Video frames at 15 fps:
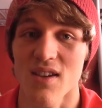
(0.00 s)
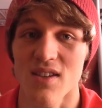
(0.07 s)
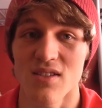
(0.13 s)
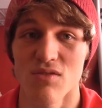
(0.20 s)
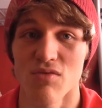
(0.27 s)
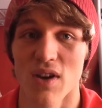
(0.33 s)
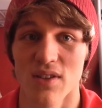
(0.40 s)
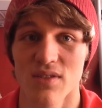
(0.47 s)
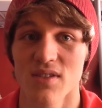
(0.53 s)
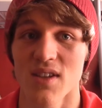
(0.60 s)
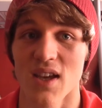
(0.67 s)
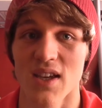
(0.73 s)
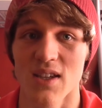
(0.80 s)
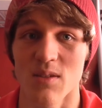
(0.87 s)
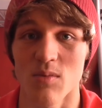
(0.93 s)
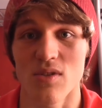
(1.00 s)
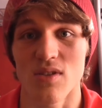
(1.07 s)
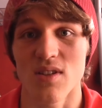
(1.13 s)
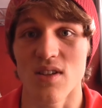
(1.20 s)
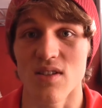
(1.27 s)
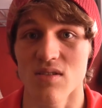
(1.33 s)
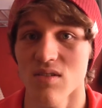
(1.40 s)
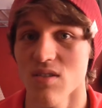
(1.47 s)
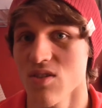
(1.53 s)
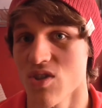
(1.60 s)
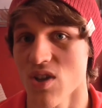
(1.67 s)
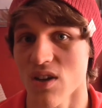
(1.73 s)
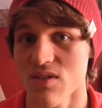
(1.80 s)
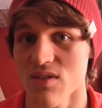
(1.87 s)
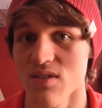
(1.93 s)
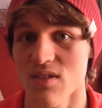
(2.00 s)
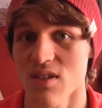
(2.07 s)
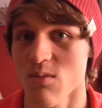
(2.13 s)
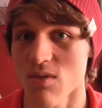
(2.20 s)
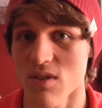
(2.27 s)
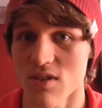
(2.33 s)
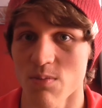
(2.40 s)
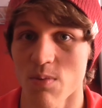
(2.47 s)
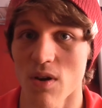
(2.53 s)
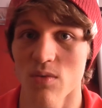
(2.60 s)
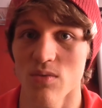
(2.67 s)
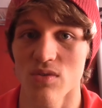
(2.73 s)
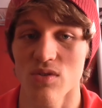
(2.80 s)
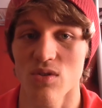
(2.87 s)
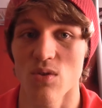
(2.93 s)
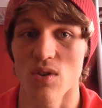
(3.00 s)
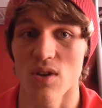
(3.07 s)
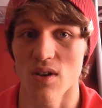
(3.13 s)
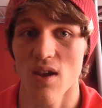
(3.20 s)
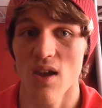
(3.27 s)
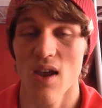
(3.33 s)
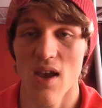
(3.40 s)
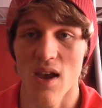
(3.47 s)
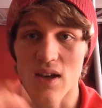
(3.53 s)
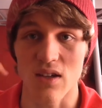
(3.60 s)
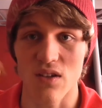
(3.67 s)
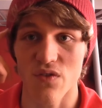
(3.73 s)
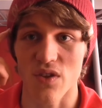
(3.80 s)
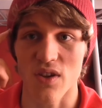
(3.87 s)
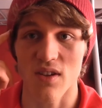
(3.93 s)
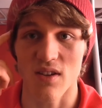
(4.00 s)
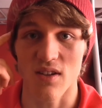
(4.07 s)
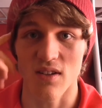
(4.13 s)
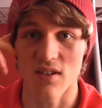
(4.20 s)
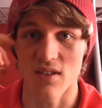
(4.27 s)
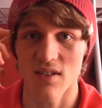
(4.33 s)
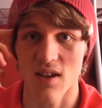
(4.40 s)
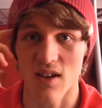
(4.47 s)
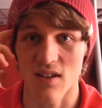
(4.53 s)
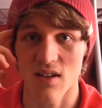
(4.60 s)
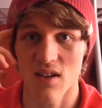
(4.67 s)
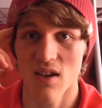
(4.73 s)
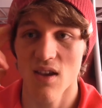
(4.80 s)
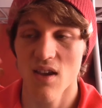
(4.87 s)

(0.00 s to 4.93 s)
is the rounds to take him, because he's adjusting, seeing what his opponent's doing, and he's thinking in his head,